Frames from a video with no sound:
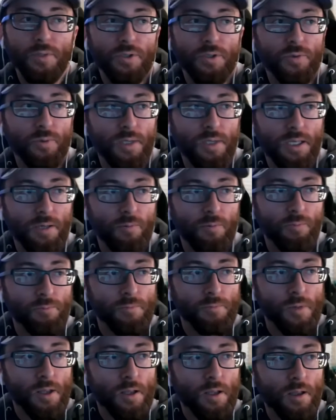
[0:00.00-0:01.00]

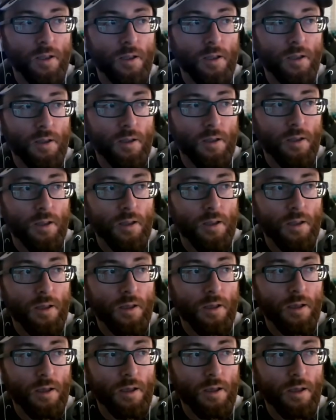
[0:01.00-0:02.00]
between
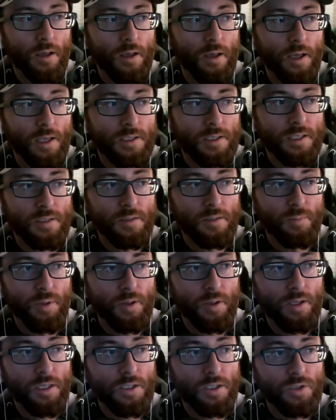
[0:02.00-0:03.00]

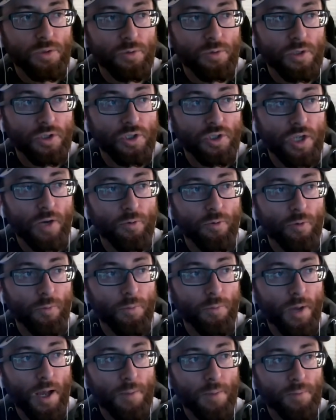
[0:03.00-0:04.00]
accessibility to the general
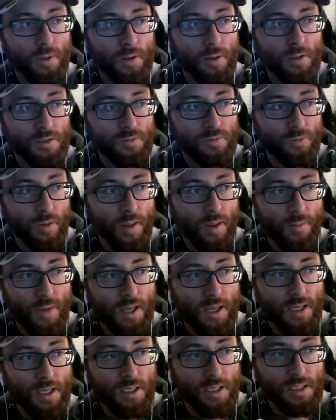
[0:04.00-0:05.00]
populace, where they
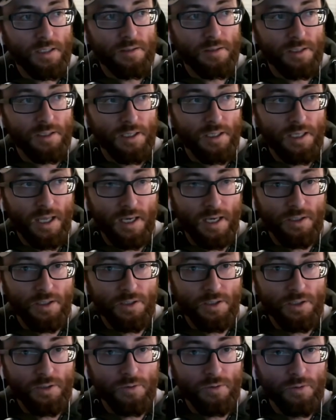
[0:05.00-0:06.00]
make it easy to get
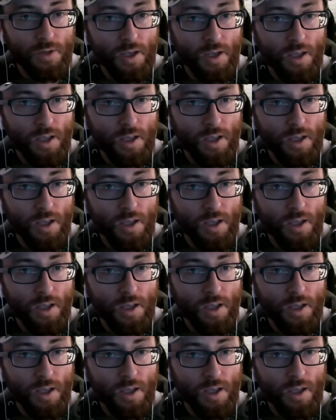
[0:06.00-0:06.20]
into,